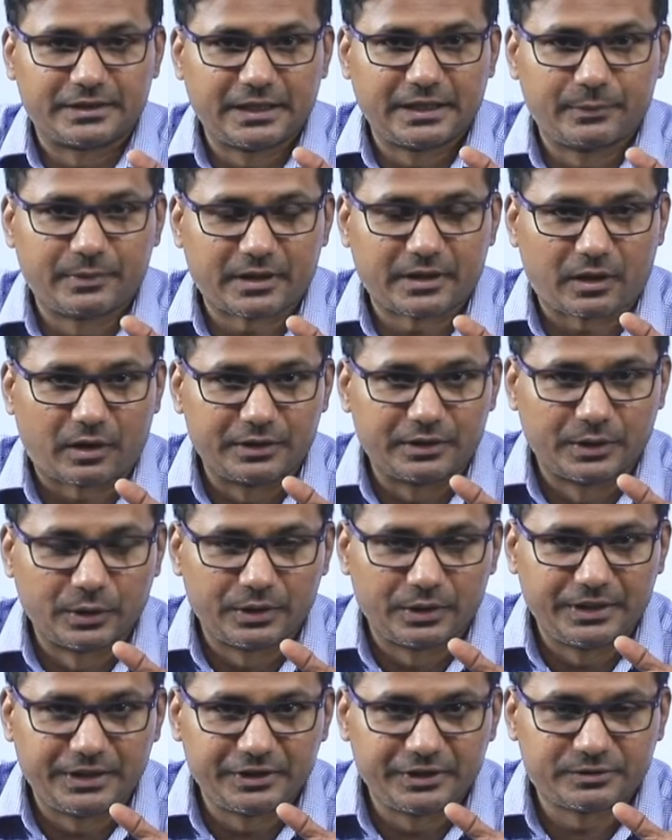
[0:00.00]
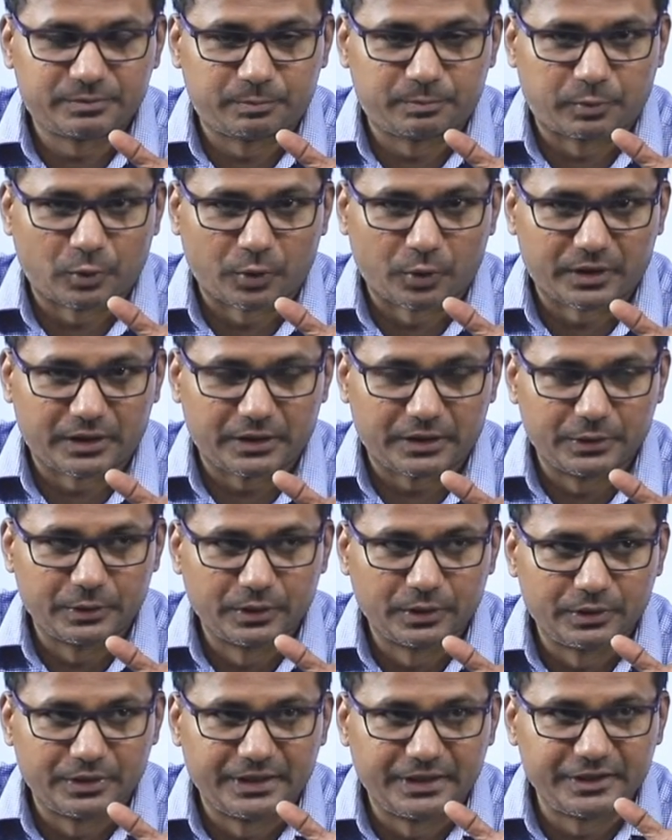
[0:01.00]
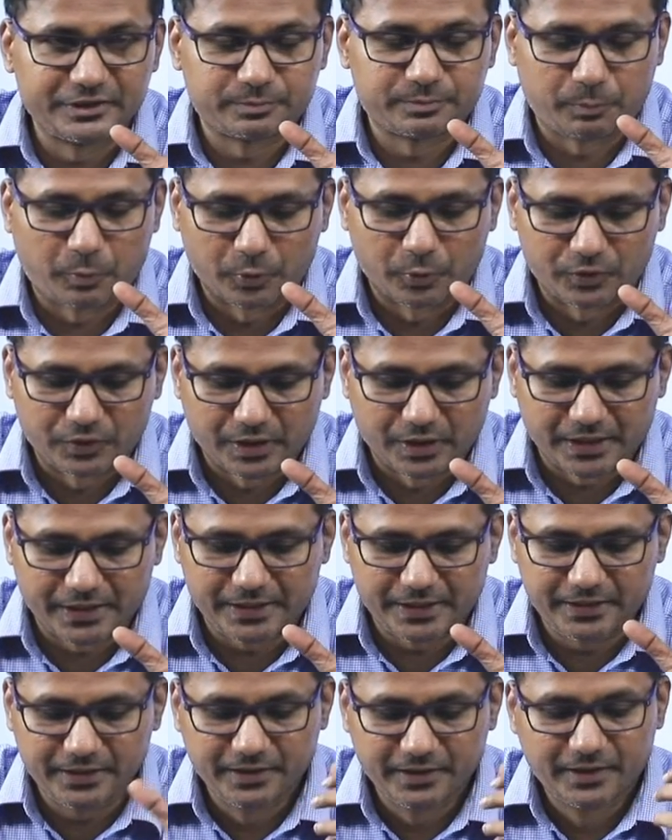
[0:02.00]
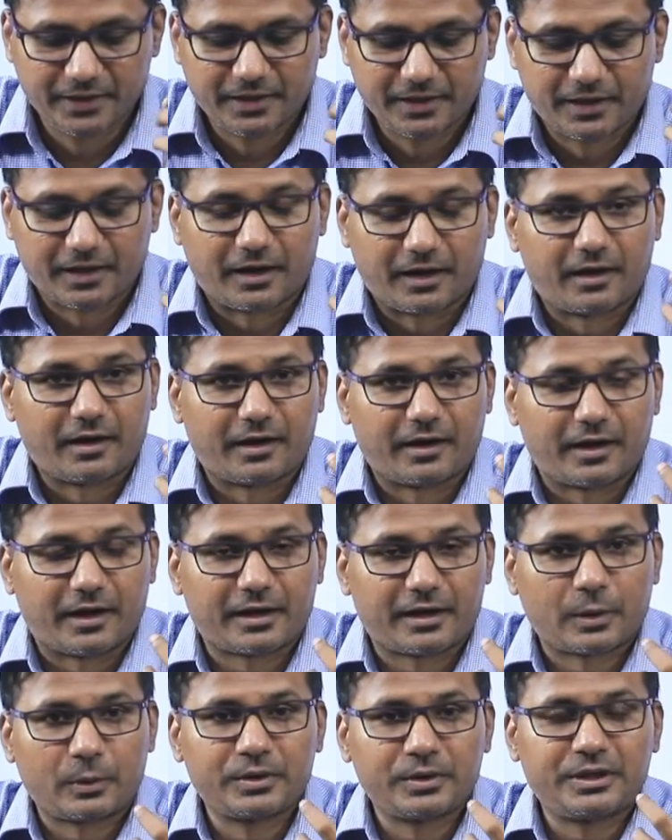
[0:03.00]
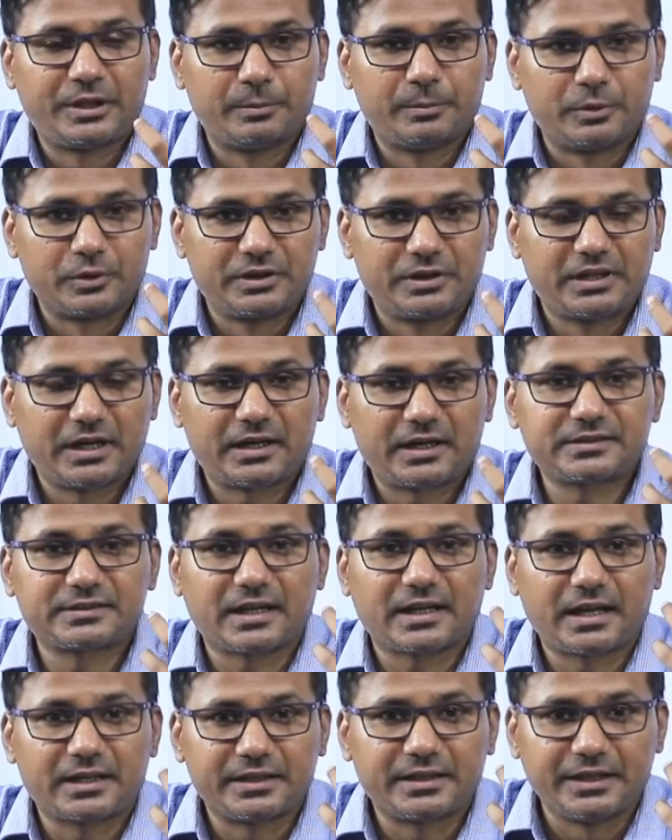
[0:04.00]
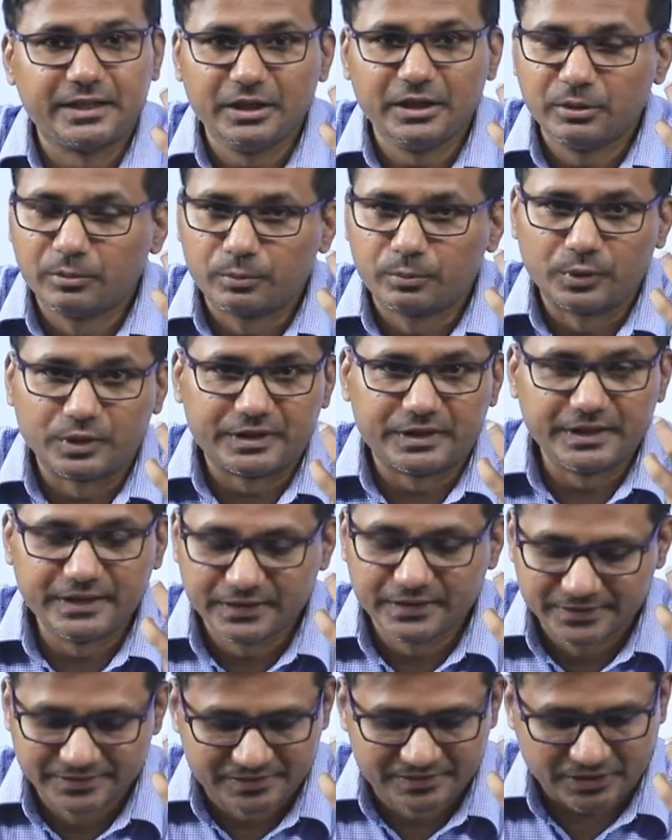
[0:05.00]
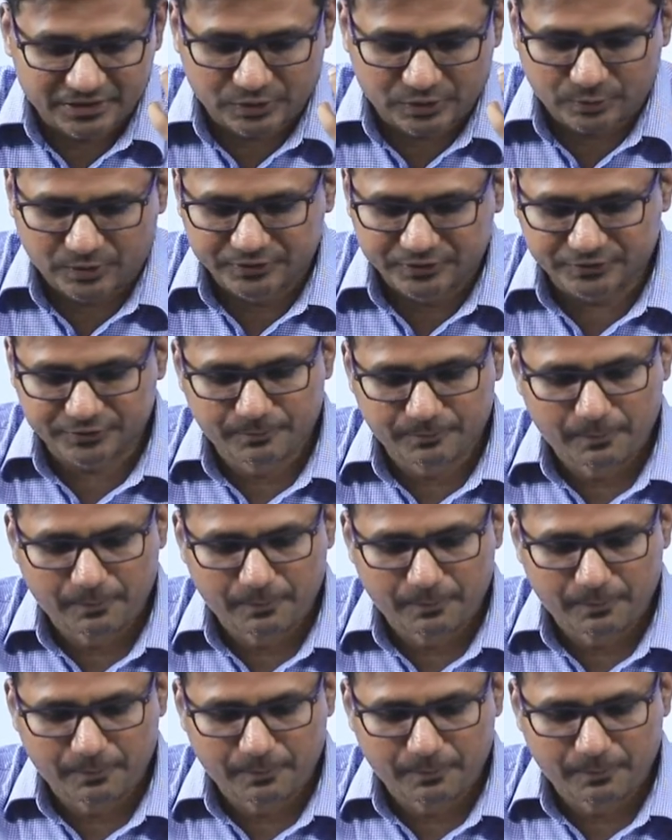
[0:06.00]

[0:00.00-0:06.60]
were, you know, it is portrayed around the Buddhas and the Bodhisattvas.